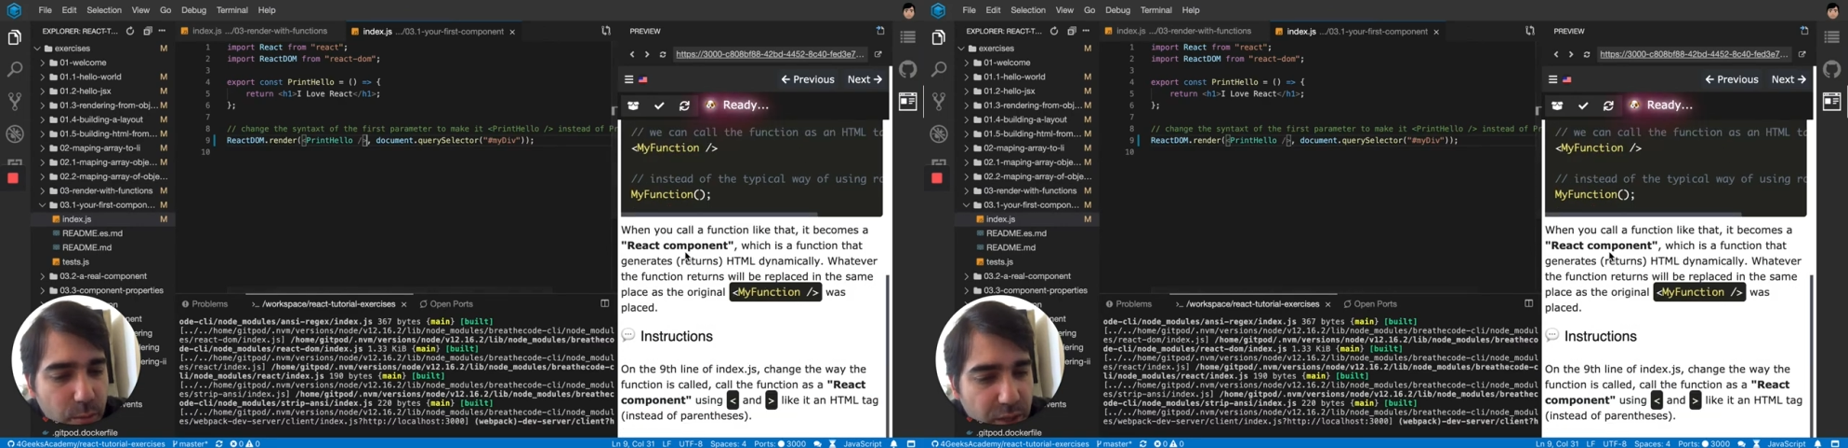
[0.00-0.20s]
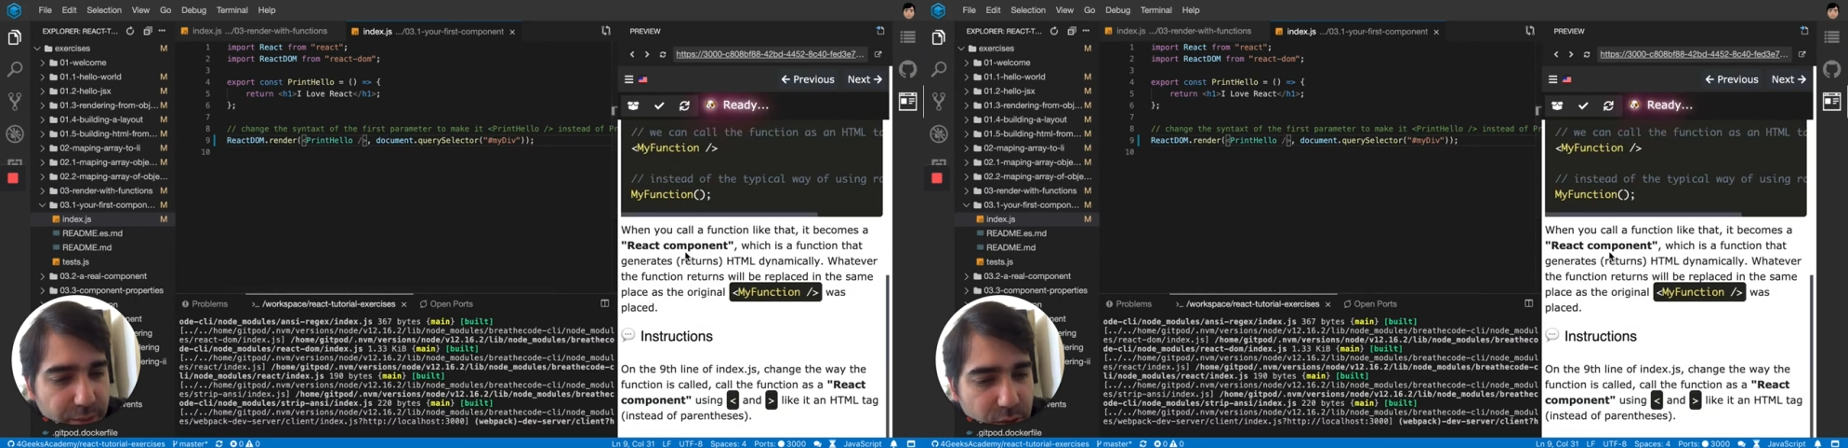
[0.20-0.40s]

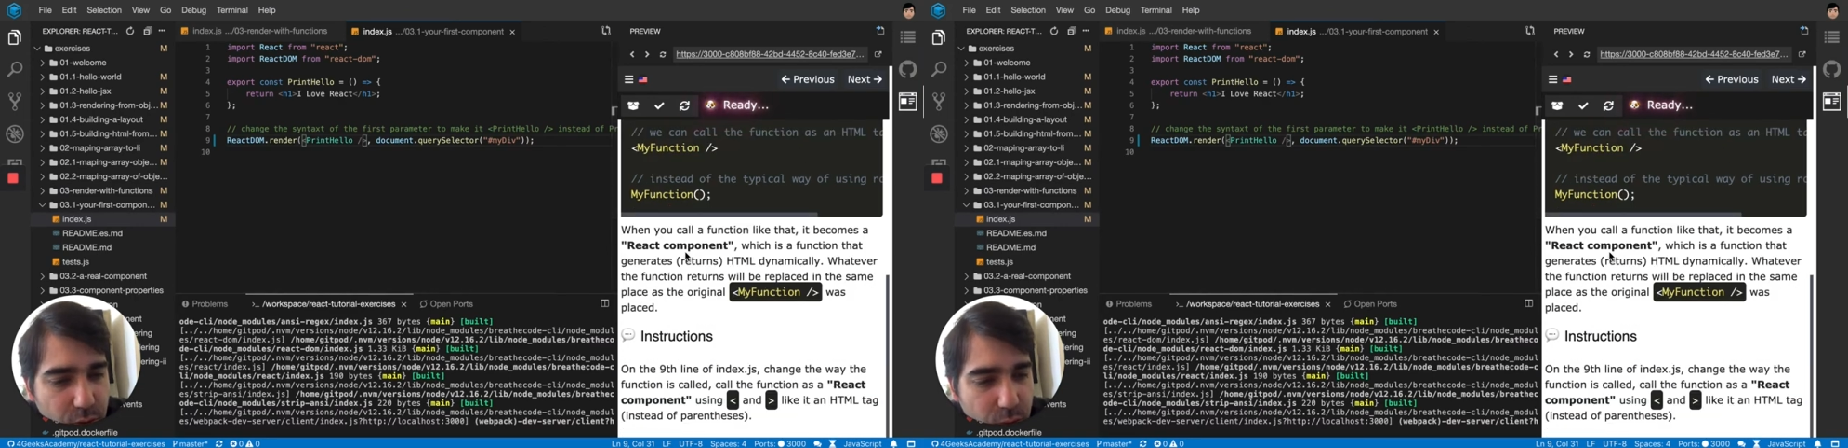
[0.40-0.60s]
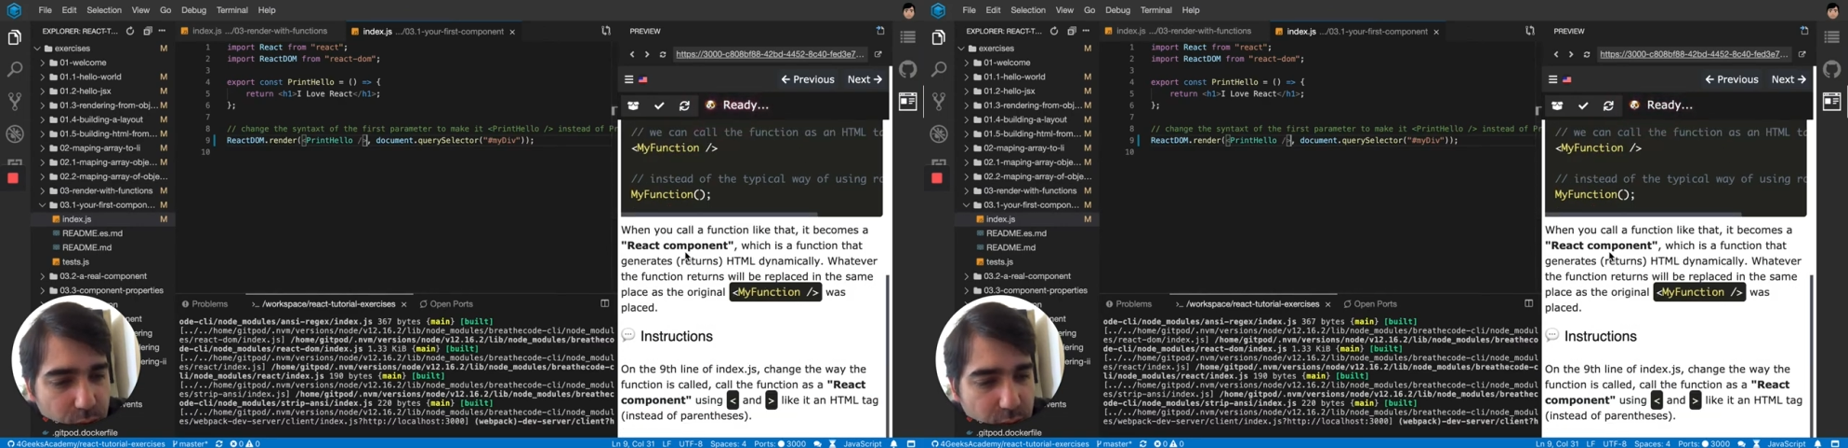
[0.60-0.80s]
we have to
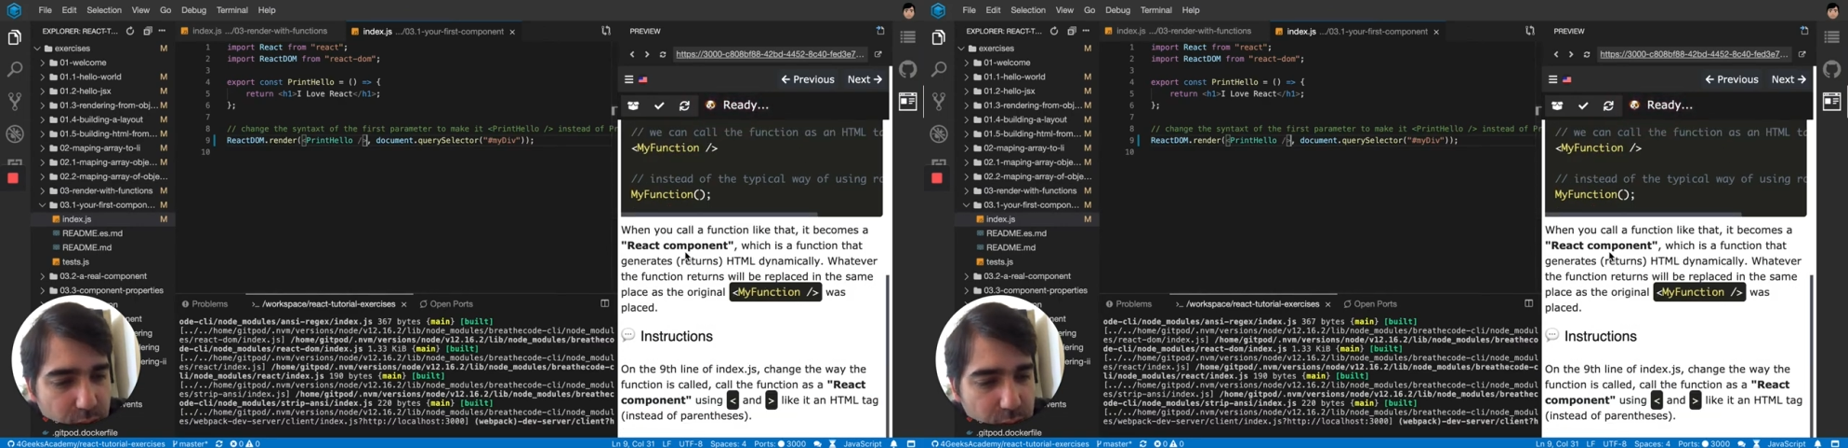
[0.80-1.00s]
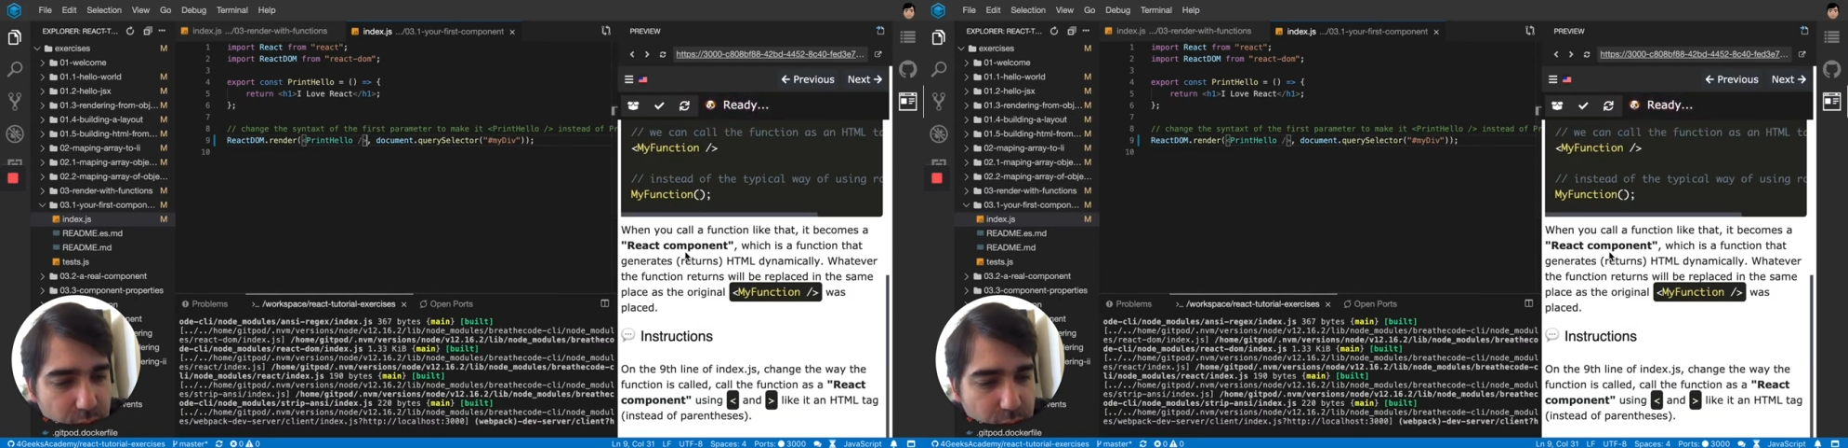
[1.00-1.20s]
do in
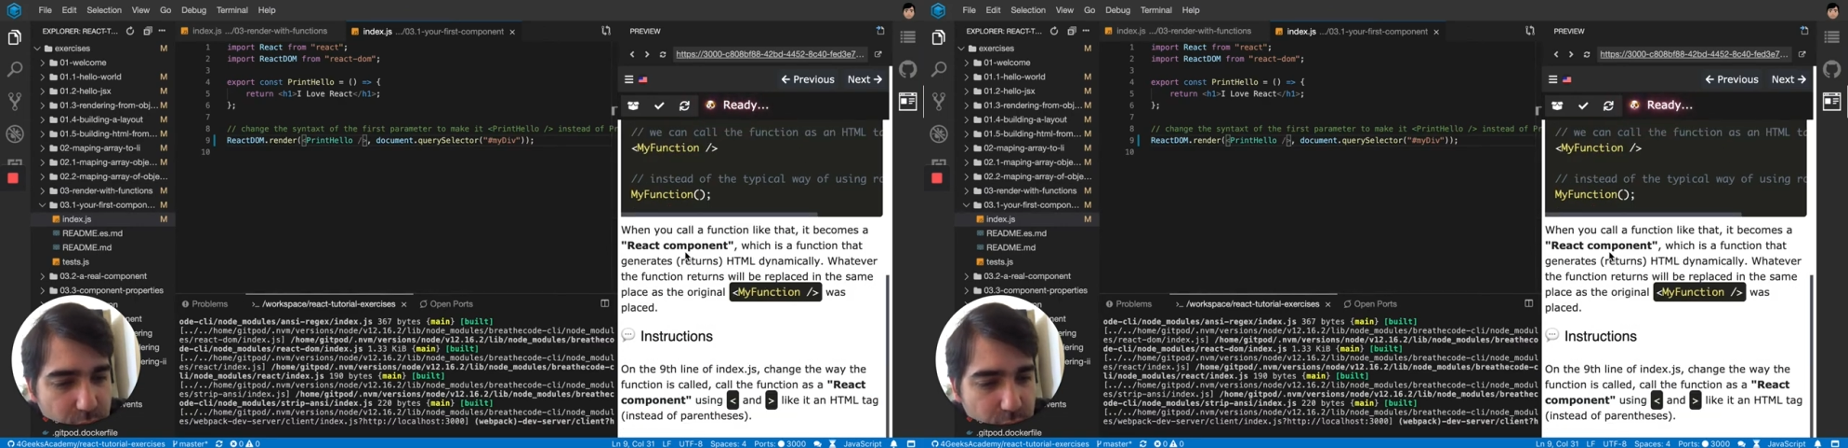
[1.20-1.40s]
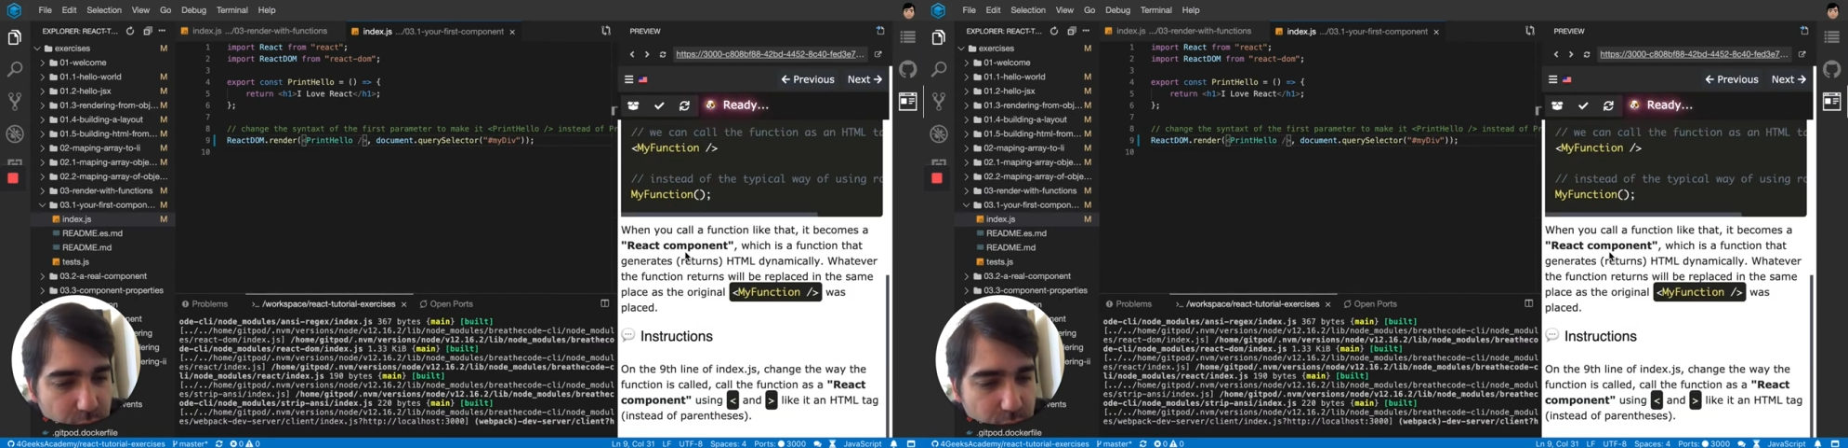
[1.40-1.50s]
this